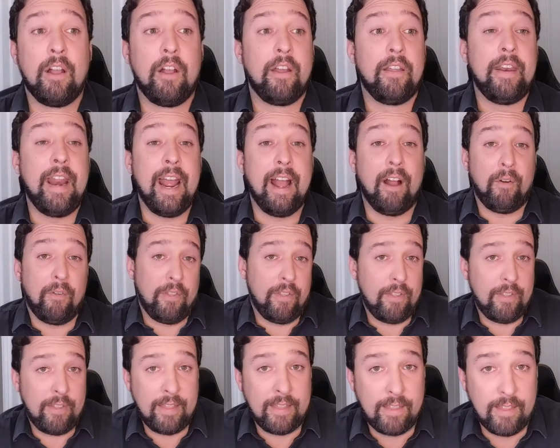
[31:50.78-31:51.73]
Now,
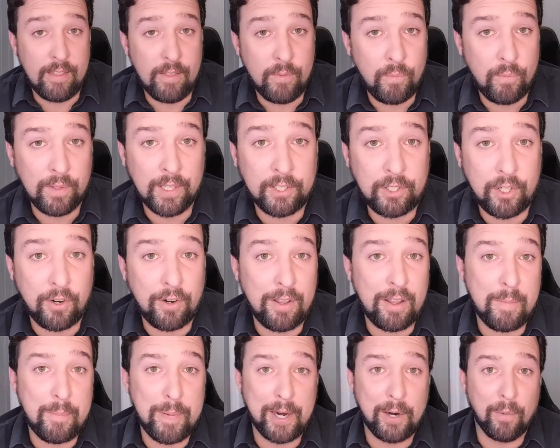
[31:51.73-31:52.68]
let's go to the
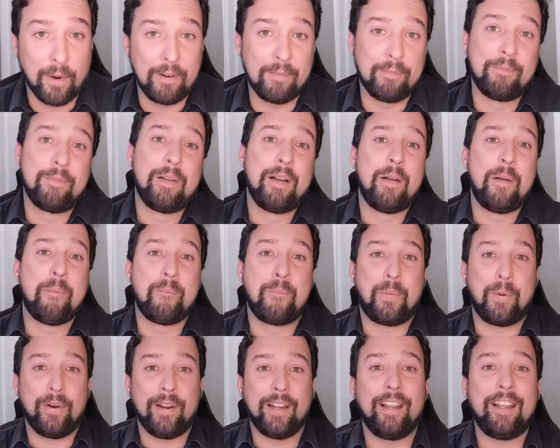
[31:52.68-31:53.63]
big one,
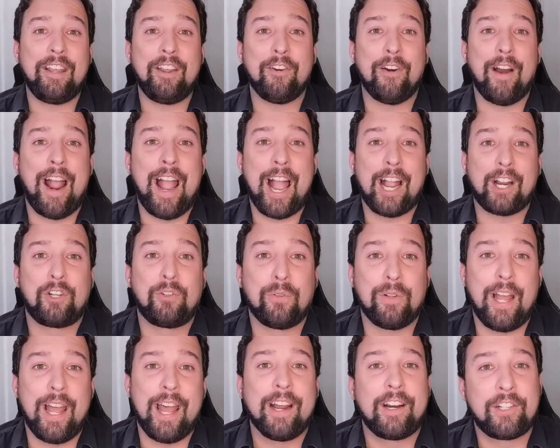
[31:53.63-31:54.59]
bringing your actual
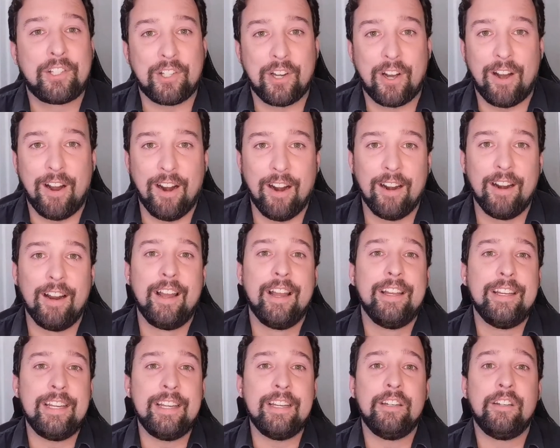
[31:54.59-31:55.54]
XR
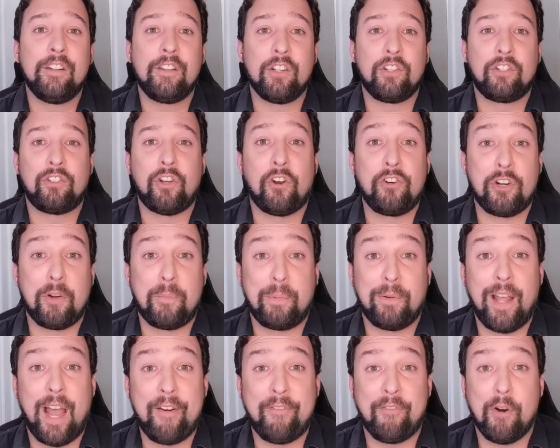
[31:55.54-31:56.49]
into the social
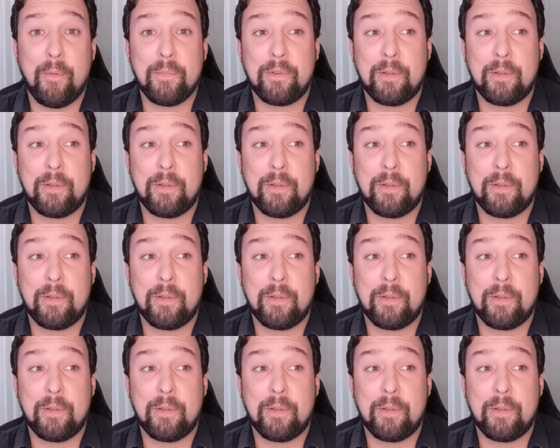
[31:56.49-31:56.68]
platforms